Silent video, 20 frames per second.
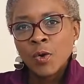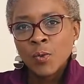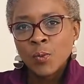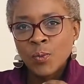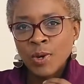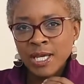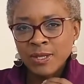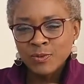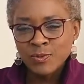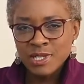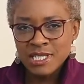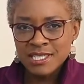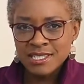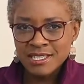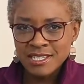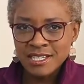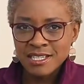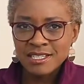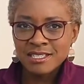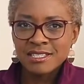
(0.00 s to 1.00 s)
When we
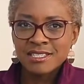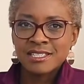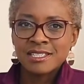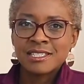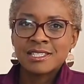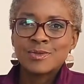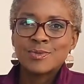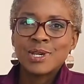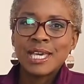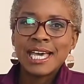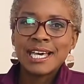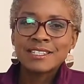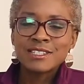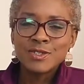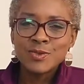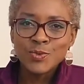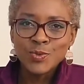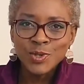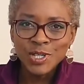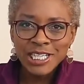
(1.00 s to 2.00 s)
started, we had to
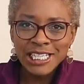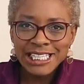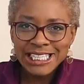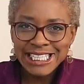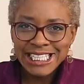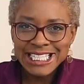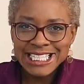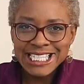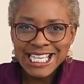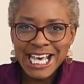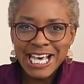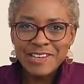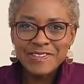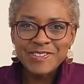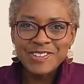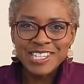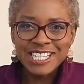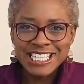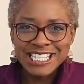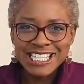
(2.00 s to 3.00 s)
work things out
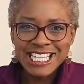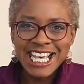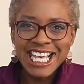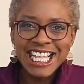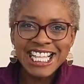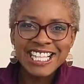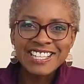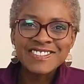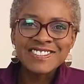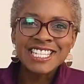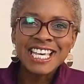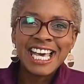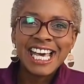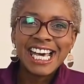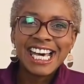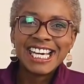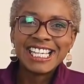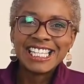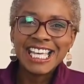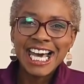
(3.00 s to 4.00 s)
for ourselves
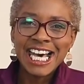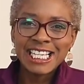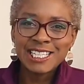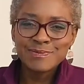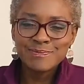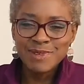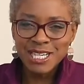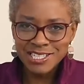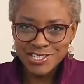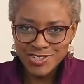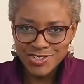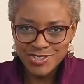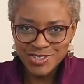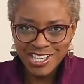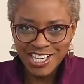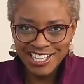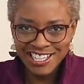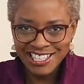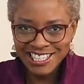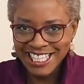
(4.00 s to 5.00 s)
and had much
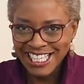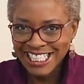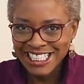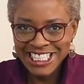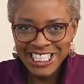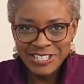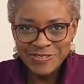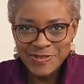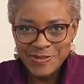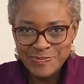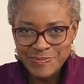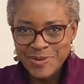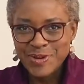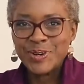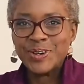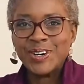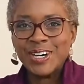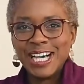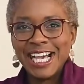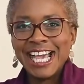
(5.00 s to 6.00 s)
trial and even
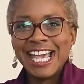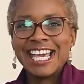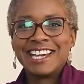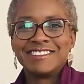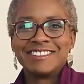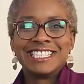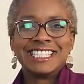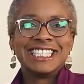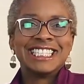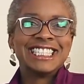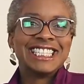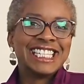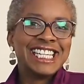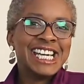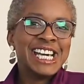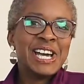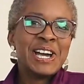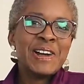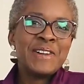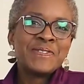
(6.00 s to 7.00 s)
more error.
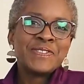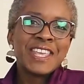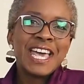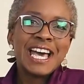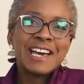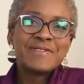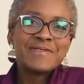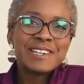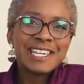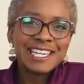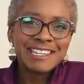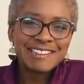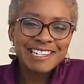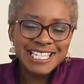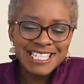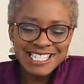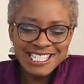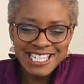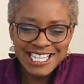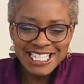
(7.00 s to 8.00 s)
And we are
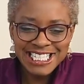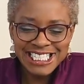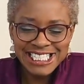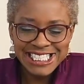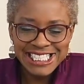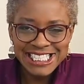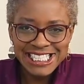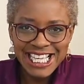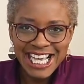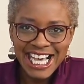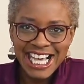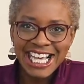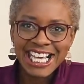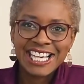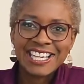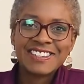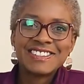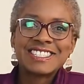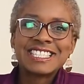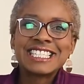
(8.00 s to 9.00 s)
excited
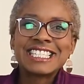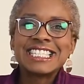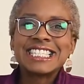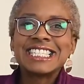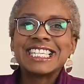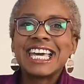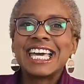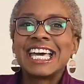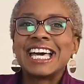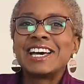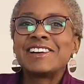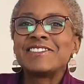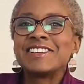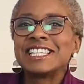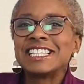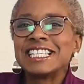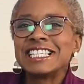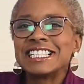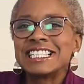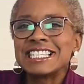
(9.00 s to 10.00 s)
now to share
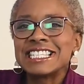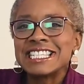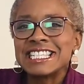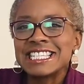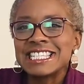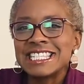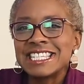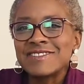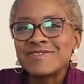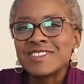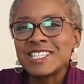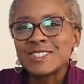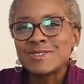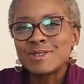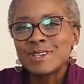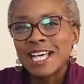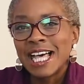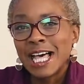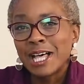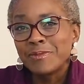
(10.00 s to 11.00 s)
with you the system which
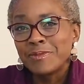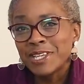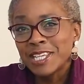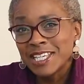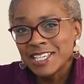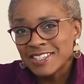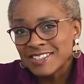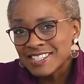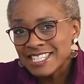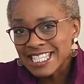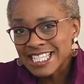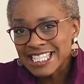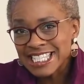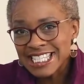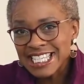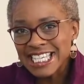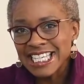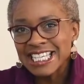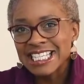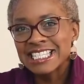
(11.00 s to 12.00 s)
will help you
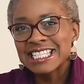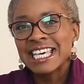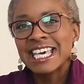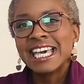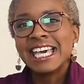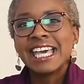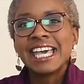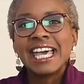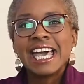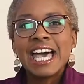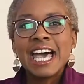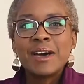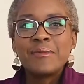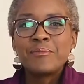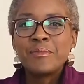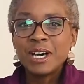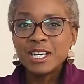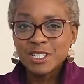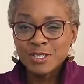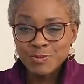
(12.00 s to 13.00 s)
succeed
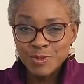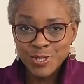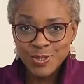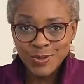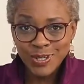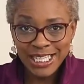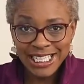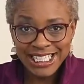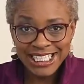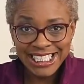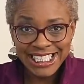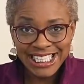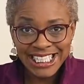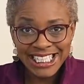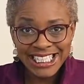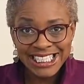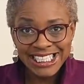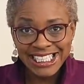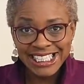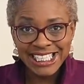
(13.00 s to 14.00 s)
much more
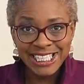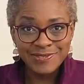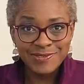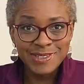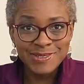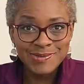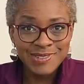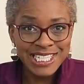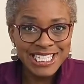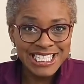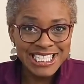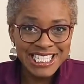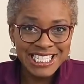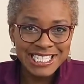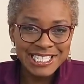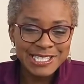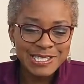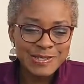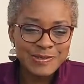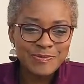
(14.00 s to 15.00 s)
quickly than even we
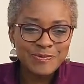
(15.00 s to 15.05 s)
did.